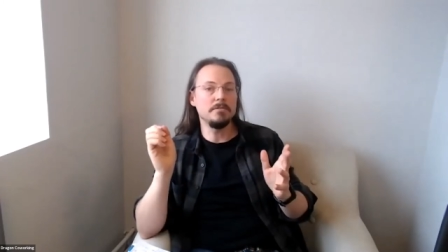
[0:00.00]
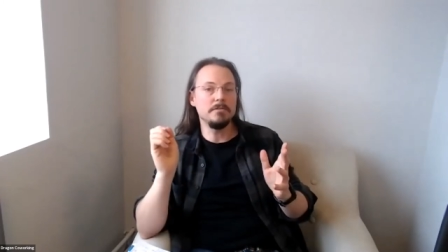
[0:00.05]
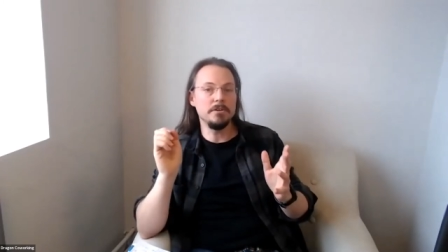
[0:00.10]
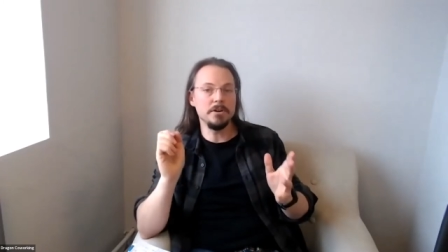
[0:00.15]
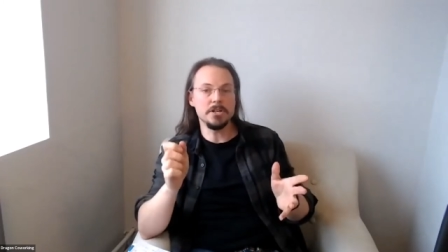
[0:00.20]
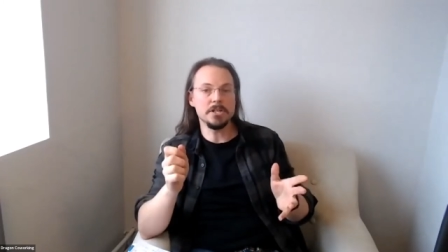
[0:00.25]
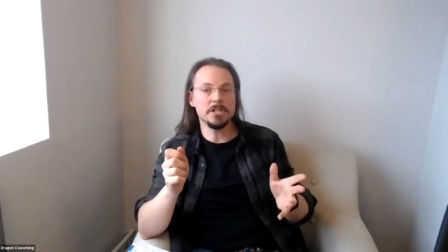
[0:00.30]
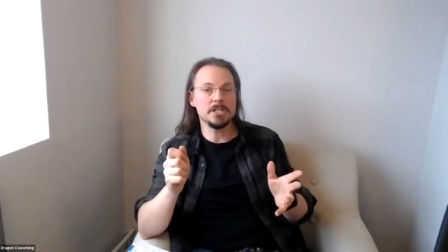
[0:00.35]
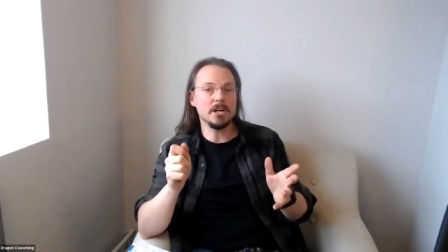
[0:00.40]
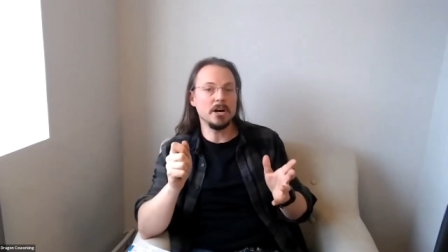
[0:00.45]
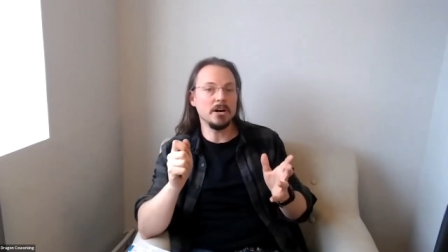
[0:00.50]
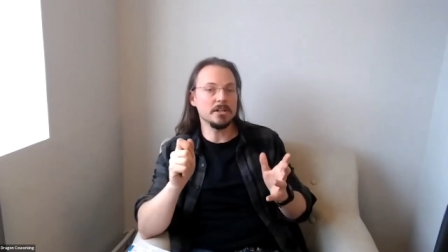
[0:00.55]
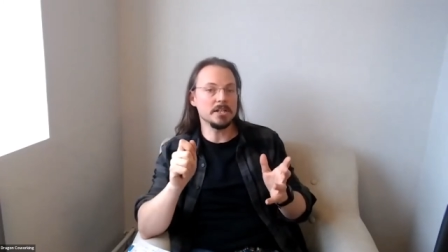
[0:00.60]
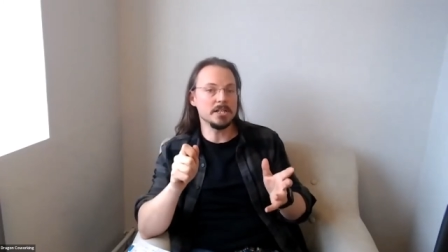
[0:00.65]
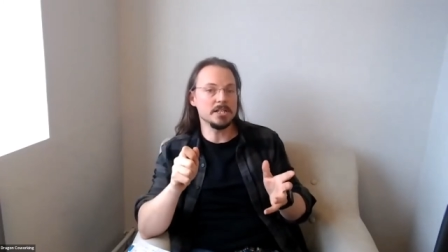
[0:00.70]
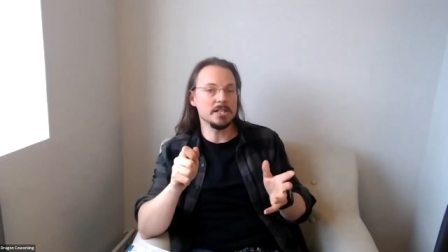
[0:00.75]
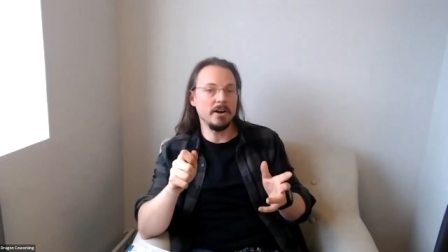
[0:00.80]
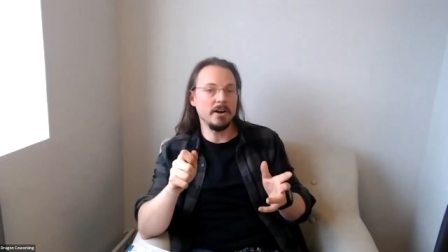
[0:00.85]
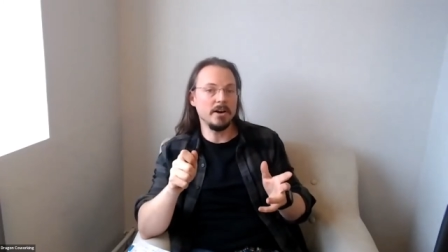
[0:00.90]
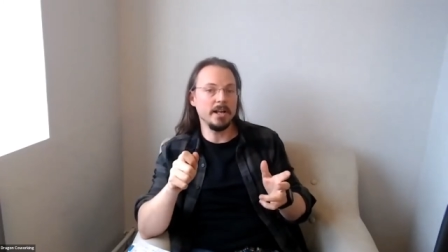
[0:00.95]
for you to start
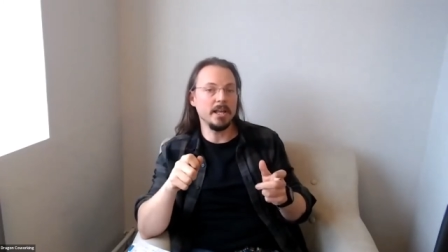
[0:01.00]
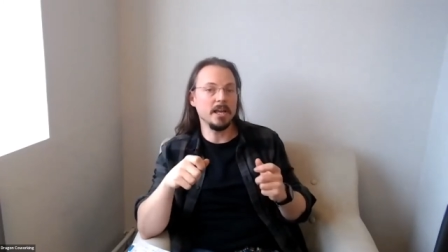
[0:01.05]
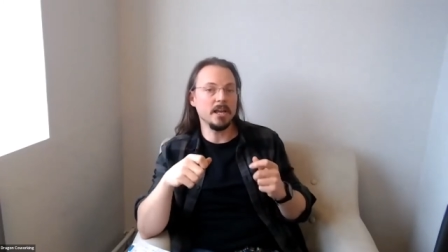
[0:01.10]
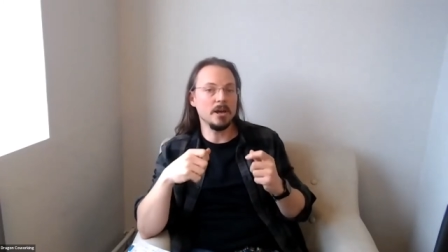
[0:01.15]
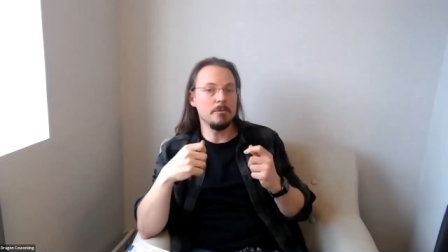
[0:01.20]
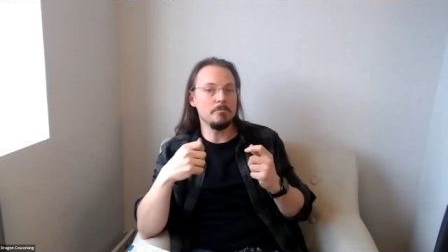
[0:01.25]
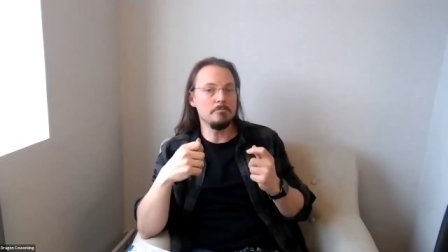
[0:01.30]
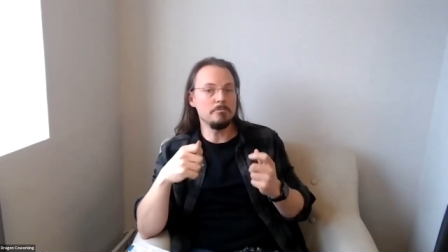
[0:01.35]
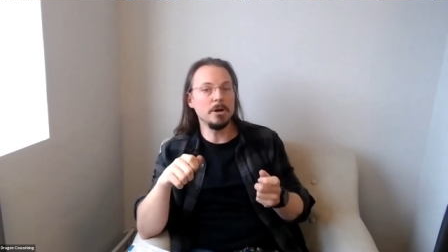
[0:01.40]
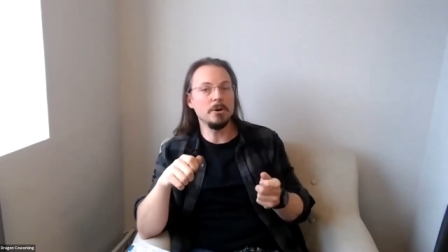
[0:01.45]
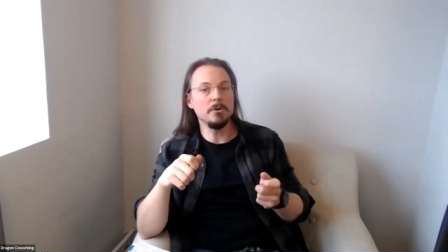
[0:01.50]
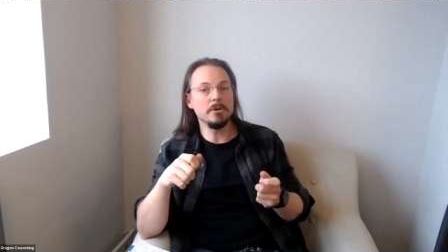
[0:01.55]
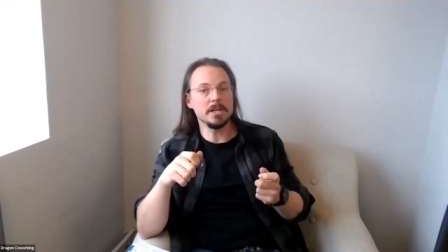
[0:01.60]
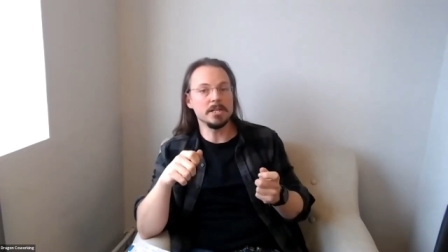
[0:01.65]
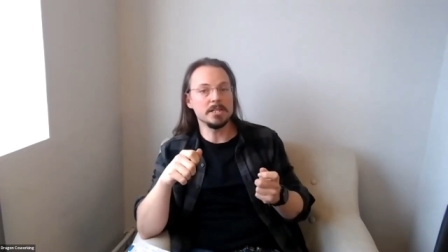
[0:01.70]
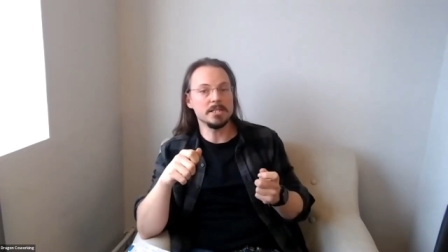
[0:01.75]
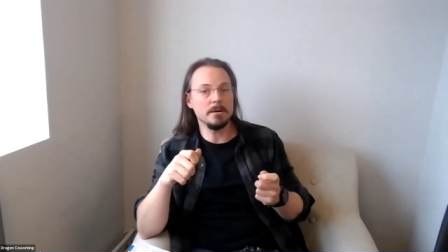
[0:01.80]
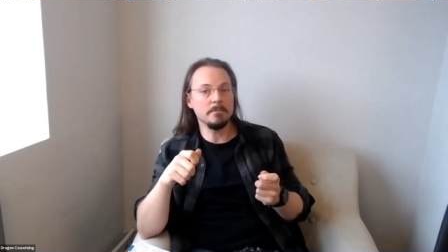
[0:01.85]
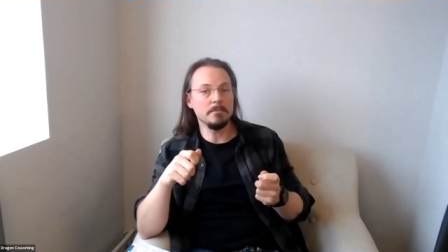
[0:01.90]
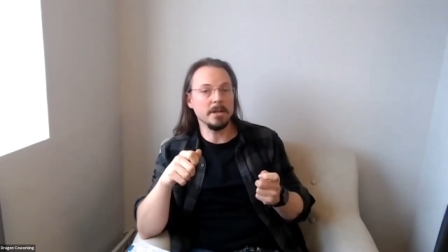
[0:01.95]
designing and building
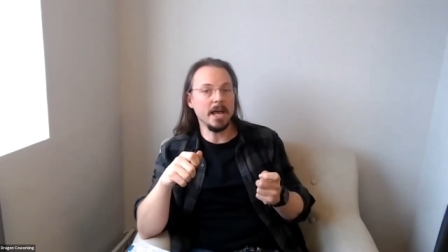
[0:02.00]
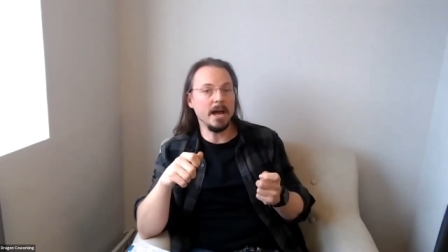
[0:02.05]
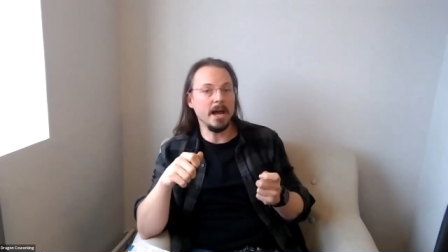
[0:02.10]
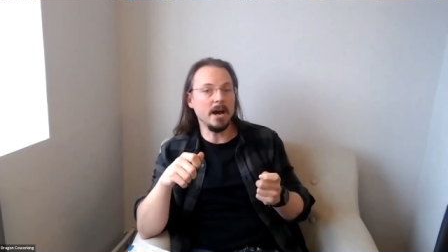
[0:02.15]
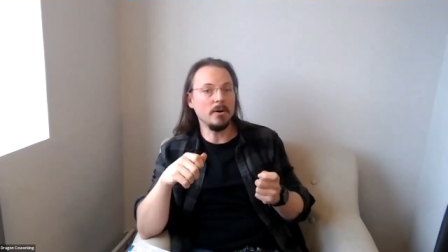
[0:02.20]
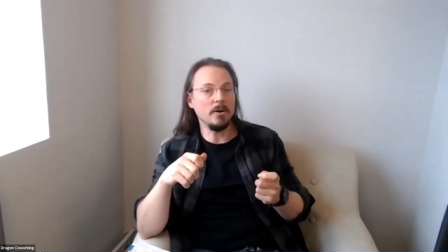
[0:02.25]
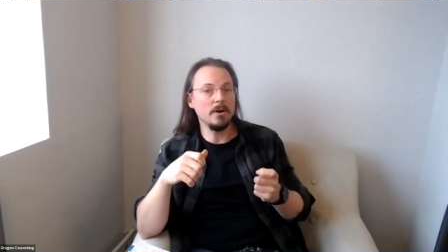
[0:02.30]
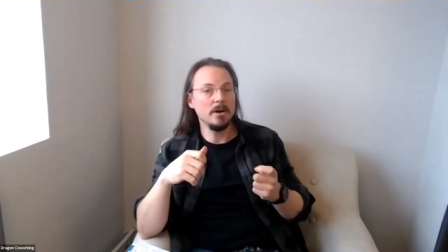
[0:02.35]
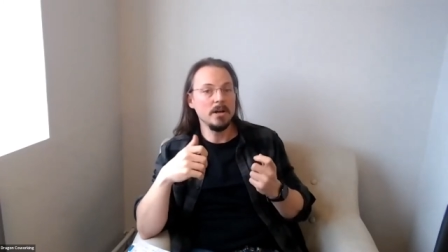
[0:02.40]
something out